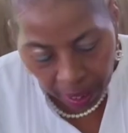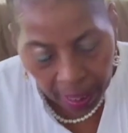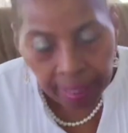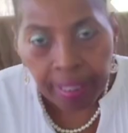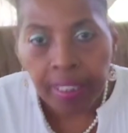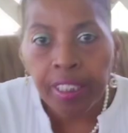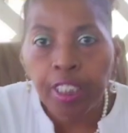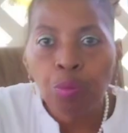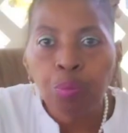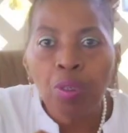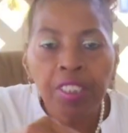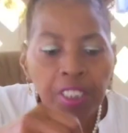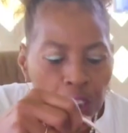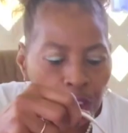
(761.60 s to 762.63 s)
Now this is
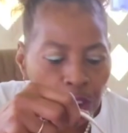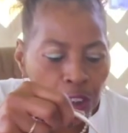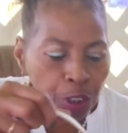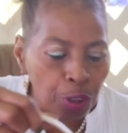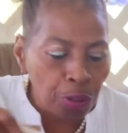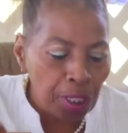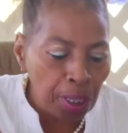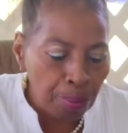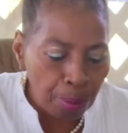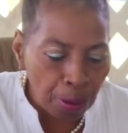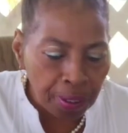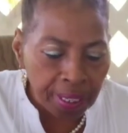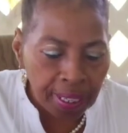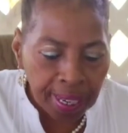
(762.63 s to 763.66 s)
one of the little Dooney
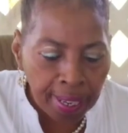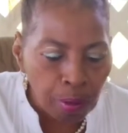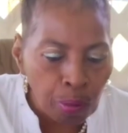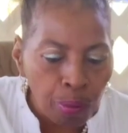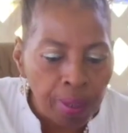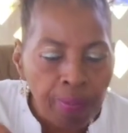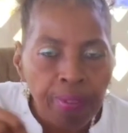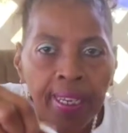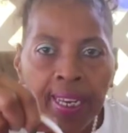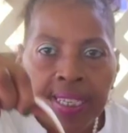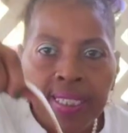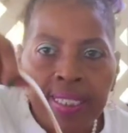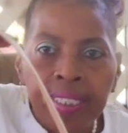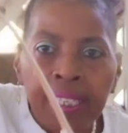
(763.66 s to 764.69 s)
Bourkes that I thrifted,
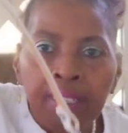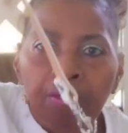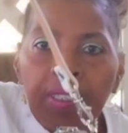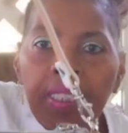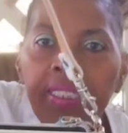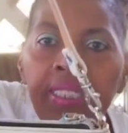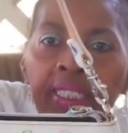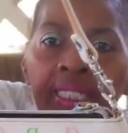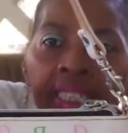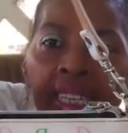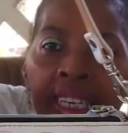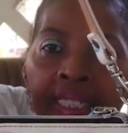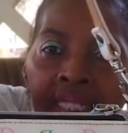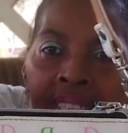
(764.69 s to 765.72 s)
like I said
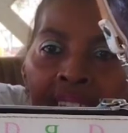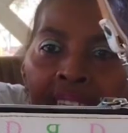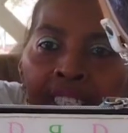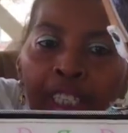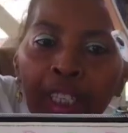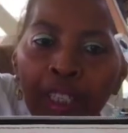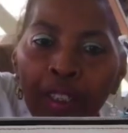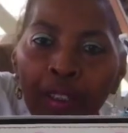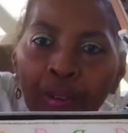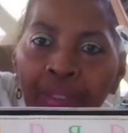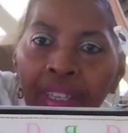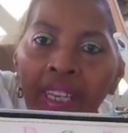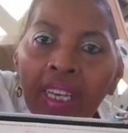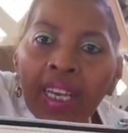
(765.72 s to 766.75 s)
recently. Isn't that cute?
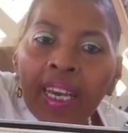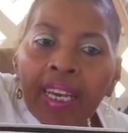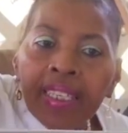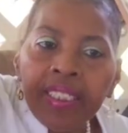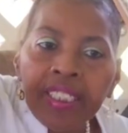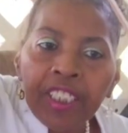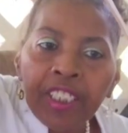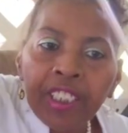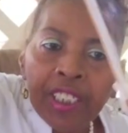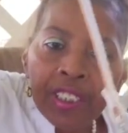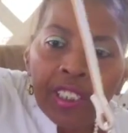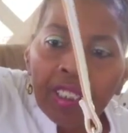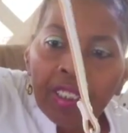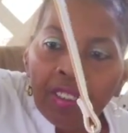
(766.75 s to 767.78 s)
And this is
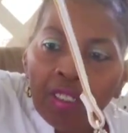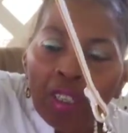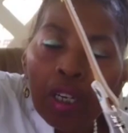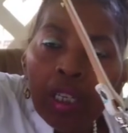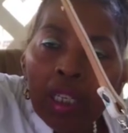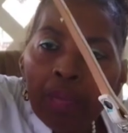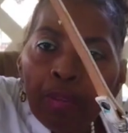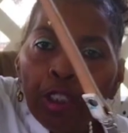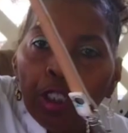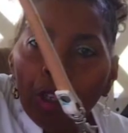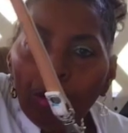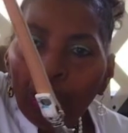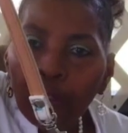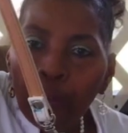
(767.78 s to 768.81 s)
just a little clip
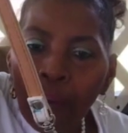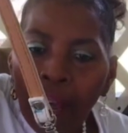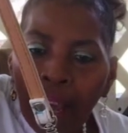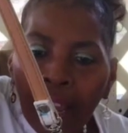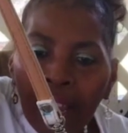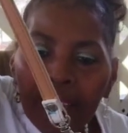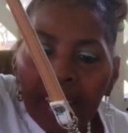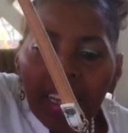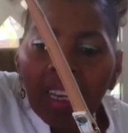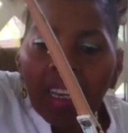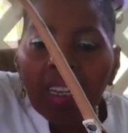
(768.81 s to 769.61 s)
shoulder bag.